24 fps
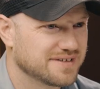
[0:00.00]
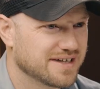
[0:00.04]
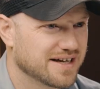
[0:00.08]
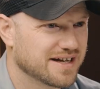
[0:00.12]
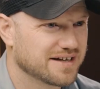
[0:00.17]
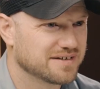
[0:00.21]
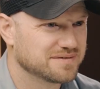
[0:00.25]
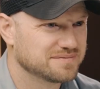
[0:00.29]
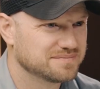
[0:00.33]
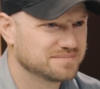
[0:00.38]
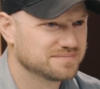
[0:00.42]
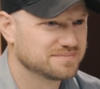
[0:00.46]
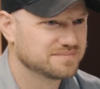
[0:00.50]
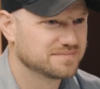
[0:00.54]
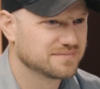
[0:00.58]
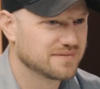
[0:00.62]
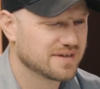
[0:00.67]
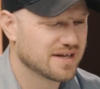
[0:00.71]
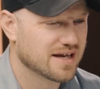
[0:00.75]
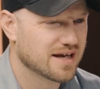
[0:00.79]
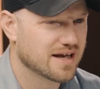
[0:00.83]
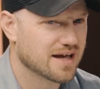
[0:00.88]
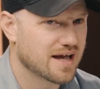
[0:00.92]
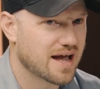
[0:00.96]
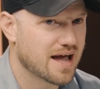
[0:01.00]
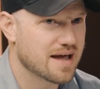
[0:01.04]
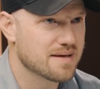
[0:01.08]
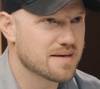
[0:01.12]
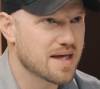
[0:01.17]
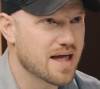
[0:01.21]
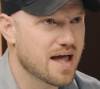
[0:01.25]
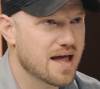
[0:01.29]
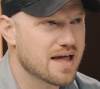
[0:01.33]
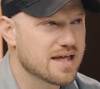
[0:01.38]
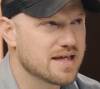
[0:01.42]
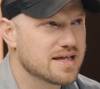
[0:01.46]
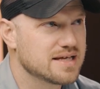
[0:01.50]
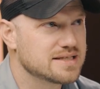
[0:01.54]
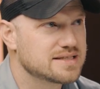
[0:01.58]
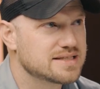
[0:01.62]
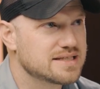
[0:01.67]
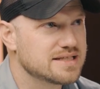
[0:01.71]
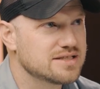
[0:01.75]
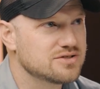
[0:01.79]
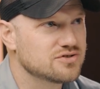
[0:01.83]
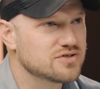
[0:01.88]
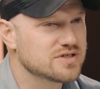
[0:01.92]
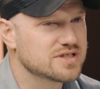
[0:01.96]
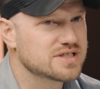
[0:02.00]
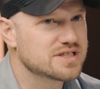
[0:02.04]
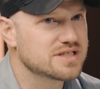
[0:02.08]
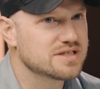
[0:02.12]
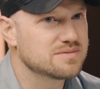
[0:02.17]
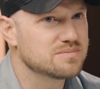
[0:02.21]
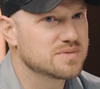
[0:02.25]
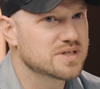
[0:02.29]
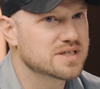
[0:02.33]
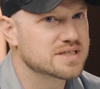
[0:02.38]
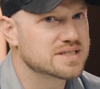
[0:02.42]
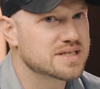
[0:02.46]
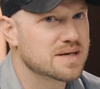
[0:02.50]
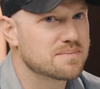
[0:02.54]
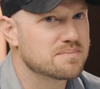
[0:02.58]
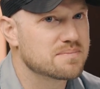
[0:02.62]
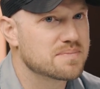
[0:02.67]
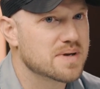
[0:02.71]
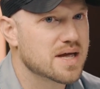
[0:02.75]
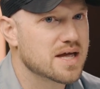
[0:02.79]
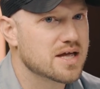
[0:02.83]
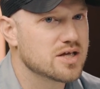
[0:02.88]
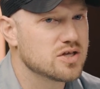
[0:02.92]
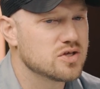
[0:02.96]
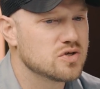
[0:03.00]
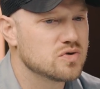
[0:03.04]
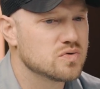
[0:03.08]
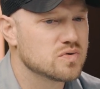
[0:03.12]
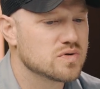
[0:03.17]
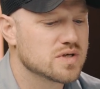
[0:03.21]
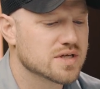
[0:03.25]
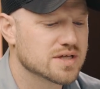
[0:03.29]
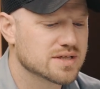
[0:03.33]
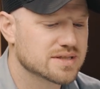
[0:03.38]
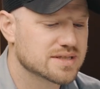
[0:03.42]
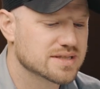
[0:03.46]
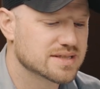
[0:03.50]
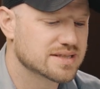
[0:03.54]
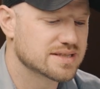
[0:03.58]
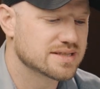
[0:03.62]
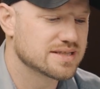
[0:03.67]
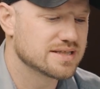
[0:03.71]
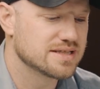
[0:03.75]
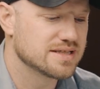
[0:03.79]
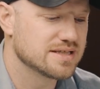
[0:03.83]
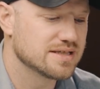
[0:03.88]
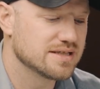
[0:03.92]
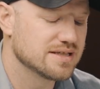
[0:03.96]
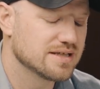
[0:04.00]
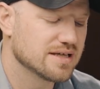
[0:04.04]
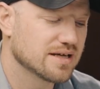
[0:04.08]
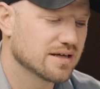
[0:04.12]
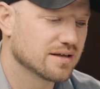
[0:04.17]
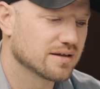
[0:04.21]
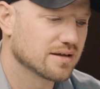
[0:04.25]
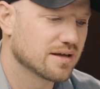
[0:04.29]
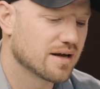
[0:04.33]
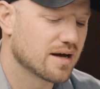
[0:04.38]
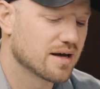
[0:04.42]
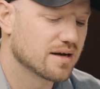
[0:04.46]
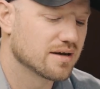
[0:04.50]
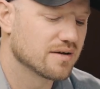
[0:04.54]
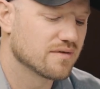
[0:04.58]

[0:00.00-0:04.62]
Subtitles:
Yeah. It's interesting because I bet you get to see a lot